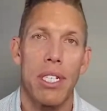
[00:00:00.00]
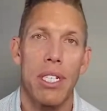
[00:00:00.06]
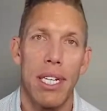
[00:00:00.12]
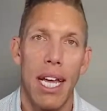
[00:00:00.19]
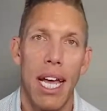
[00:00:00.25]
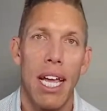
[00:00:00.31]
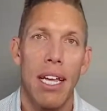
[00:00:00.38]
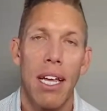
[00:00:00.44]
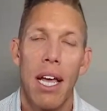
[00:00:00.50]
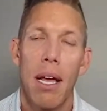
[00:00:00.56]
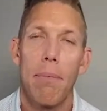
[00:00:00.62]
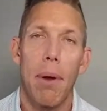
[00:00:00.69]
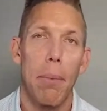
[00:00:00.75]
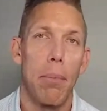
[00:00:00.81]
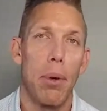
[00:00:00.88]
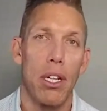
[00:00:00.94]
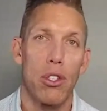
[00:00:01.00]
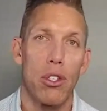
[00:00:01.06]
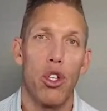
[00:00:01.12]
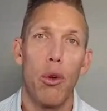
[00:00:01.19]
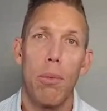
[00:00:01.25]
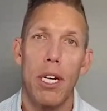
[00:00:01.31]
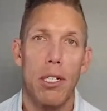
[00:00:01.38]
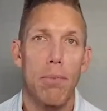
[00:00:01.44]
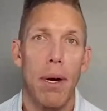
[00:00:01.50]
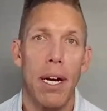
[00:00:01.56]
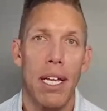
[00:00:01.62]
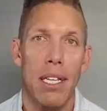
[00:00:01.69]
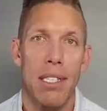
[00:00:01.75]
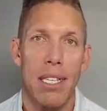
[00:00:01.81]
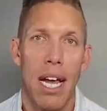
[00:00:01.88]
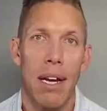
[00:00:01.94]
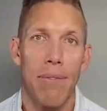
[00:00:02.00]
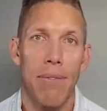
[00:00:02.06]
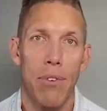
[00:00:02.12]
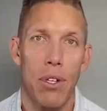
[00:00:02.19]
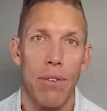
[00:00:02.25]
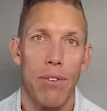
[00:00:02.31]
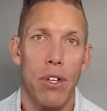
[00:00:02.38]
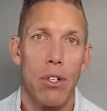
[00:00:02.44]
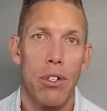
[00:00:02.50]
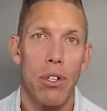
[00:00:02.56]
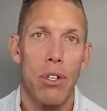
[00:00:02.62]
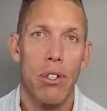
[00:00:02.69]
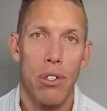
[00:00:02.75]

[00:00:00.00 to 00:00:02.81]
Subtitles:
today by putting too much money aside for your future.